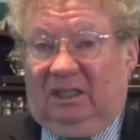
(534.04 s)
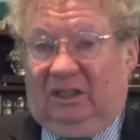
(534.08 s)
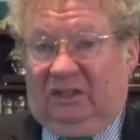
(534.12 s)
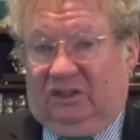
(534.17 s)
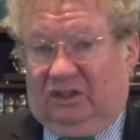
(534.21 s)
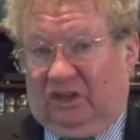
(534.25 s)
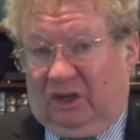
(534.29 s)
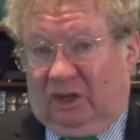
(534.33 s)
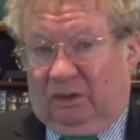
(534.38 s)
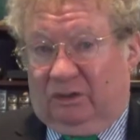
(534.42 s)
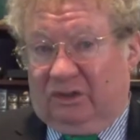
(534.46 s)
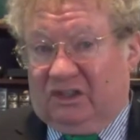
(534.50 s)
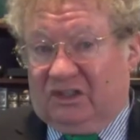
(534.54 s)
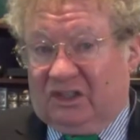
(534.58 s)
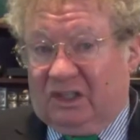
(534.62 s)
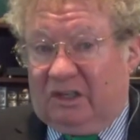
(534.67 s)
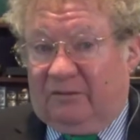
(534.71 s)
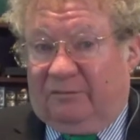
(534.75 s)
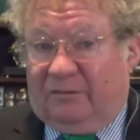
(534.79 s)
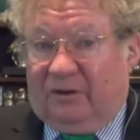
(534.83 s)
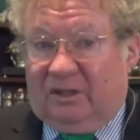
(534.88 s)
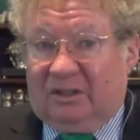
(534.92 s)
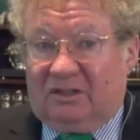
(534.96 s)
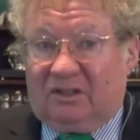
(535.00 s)

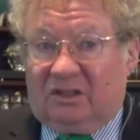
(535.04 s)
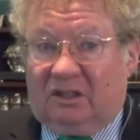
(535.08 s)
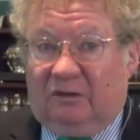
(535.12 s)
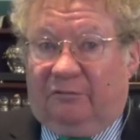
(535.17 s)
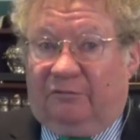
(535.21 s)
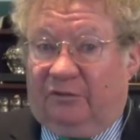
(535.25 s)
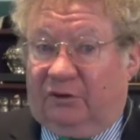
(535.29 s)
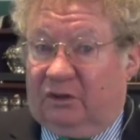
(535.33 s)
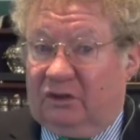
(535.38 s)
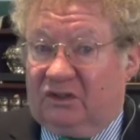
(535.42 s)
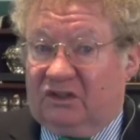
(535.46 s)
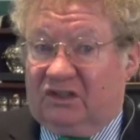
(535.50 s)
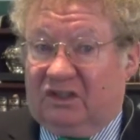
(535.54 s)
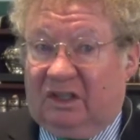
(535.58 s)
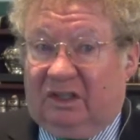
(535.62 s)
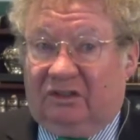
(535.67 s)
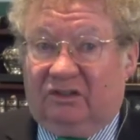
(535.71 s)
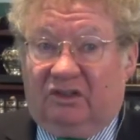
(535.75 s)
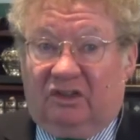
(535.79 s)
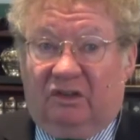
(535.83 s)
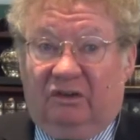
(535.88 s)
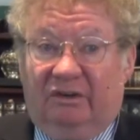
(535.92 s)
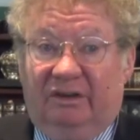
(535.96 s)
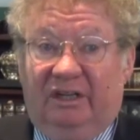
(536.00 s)
Josephus, the first
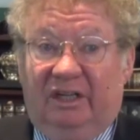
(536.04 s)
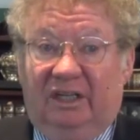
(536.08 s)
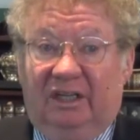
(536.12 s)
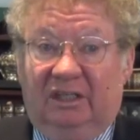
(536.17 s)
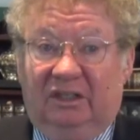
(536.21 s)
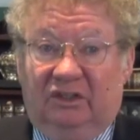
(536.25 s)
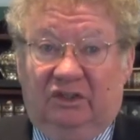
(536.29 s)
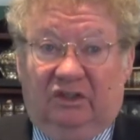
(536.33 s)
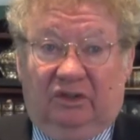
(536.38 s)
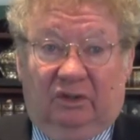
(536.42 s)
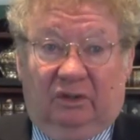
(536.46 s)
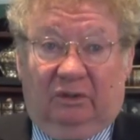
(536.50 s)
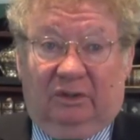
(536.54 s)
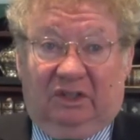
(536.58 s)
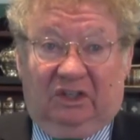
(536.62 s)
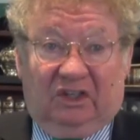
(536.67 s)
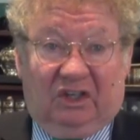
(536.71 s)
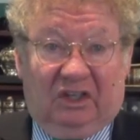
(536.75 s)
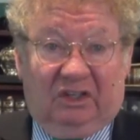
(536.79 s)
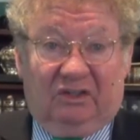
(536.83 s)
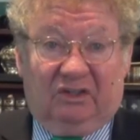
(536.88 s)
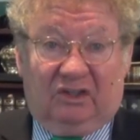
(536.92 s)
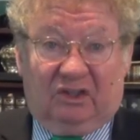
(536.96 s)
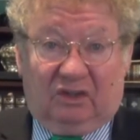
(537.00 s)
century Jewish
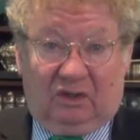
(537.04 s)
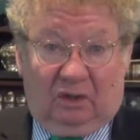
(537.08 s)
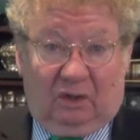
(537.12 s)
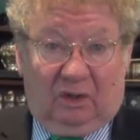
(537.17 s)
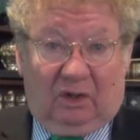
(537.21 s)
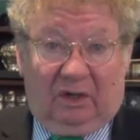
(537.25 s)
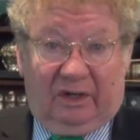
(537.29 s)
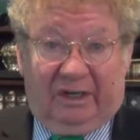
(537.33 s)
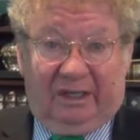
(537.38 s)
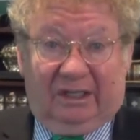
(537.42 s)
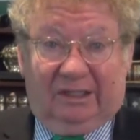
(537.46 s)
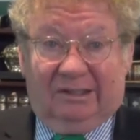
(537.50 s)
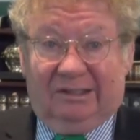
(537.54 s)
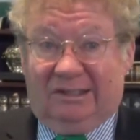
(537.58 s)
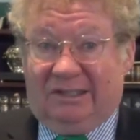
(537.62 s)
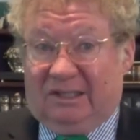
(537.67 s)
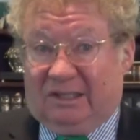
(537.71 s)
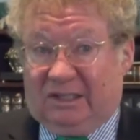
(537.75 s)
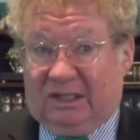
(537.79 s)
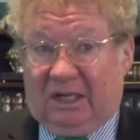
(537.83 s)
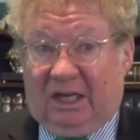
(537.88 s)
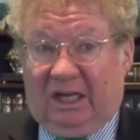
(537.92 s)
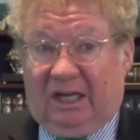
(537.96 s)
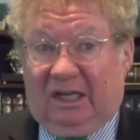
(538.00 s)
historian,
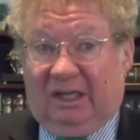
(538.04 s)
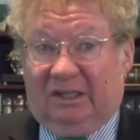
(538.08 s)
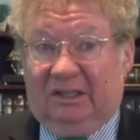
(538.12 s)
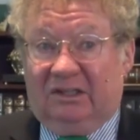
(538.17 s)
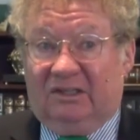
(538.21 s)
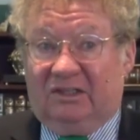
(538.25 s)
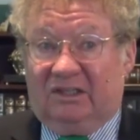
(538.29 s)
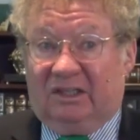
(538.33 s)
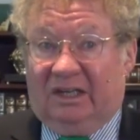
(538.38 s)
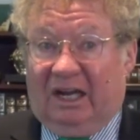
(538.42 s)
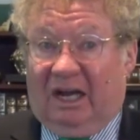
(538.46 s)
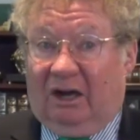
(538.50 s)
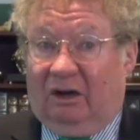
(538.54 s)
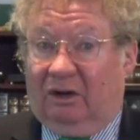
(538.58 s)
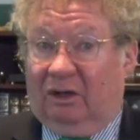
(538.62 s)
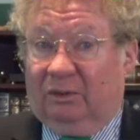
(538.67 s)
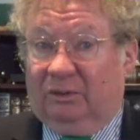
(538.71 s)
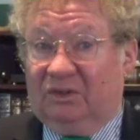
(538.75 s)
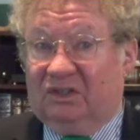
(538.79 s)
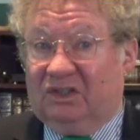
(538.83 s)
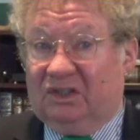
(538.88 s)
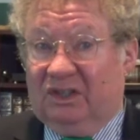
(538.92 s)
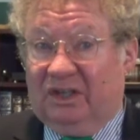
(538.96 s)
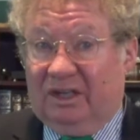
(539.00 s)
says now it
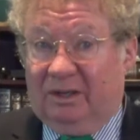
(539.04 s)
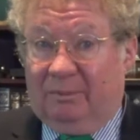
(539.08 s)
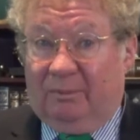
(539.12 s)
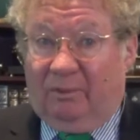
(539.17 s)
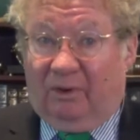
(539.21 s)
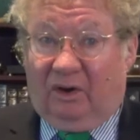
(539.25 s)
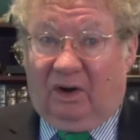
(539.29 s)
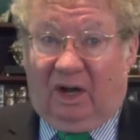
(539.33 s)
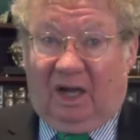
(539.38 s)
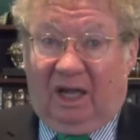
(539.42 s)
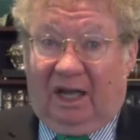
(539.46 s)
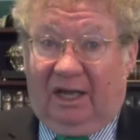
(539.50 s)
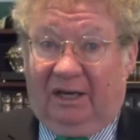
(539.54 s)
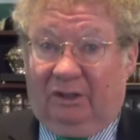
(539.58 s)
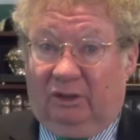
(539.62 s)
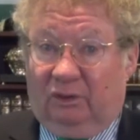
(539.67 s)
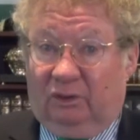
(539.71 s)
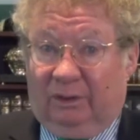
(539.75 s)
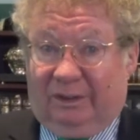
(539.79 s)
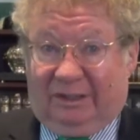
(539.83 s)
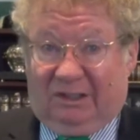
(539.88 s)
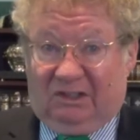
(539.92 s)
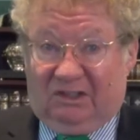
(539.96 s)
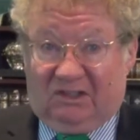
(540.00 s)
was Nimrod
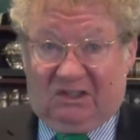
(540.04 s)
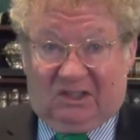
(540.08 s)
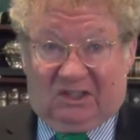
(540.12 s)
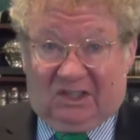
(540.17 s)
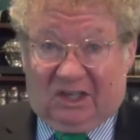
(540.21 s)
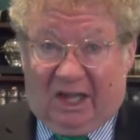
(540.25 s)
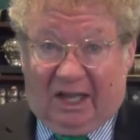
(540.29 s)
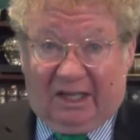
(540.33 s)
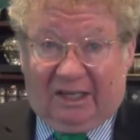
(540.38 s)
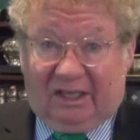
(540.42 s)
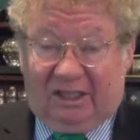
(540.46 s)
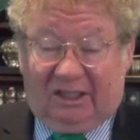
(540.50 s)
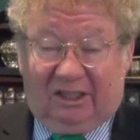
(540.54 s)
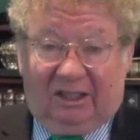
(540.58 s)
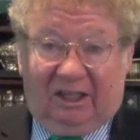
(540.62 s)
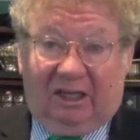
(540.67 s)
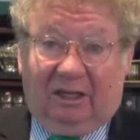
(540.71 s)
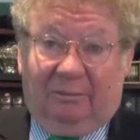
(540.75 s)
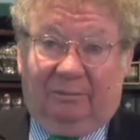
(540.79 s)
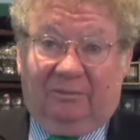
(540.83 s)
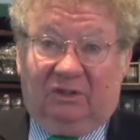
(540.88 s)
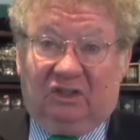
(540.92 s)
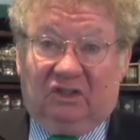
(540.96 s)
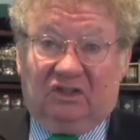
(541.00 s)
who excited
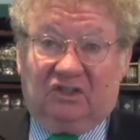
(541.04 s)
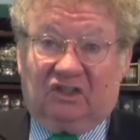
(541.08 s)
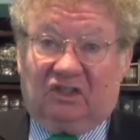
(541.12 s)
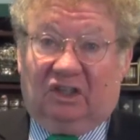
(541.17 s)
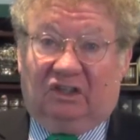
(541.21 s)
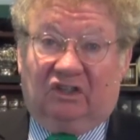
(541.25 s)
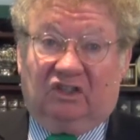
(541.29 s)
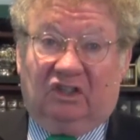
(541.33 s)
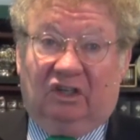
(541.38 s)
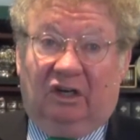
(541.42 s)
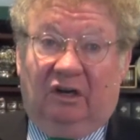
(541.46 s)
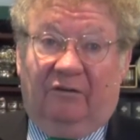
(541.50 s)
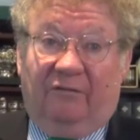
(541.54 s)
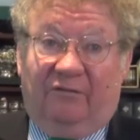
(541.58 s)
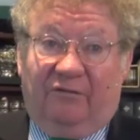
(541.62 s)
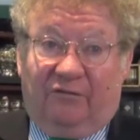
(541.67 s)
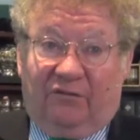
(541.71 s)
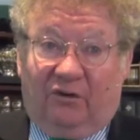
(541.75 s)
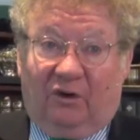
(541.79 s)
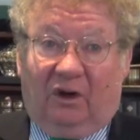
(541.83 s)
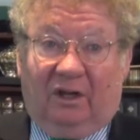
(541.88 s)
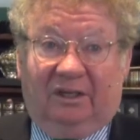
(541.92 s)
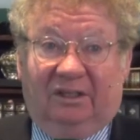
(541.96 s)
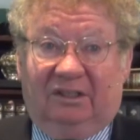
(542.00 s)
them to such an
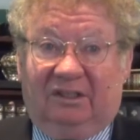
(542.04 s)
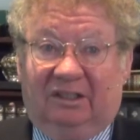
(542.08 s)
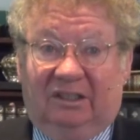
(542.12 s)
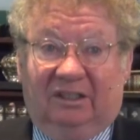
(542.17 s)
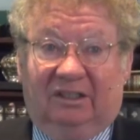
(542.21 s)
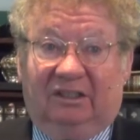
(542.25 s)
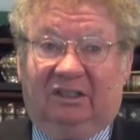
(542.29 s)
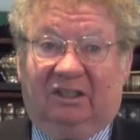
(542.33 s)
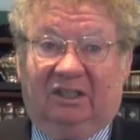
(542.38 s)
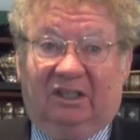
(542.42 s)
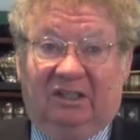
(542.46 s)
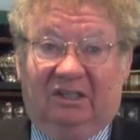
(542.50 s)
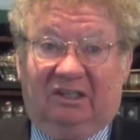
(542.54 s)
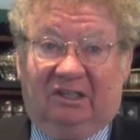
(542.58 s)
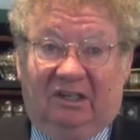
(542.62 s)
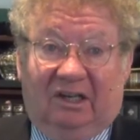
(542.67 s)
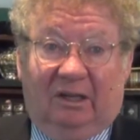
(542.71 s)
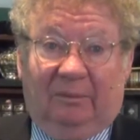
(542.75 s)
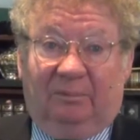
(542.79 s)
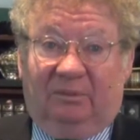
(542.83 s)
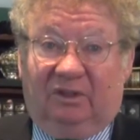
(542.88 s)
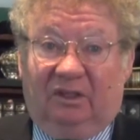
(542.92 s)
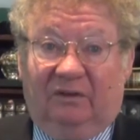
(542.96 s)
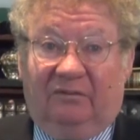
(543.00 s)
affront and
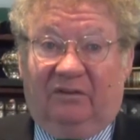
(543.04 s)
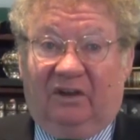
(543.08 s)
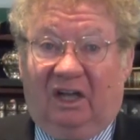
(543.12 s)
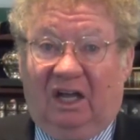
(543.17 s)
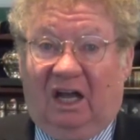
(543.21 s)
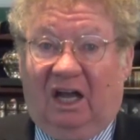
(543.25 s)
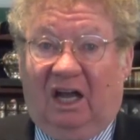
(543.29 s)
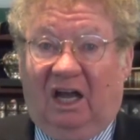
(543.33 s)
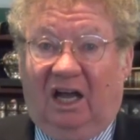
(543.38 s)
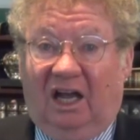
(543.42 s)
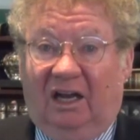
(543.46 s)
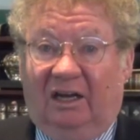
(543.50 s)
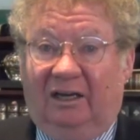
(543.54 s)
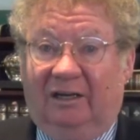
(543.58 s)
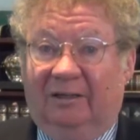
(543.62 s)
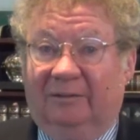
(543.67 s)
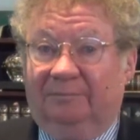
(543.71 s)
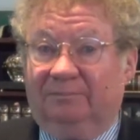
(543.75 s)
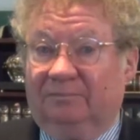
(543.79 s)
contempt of God.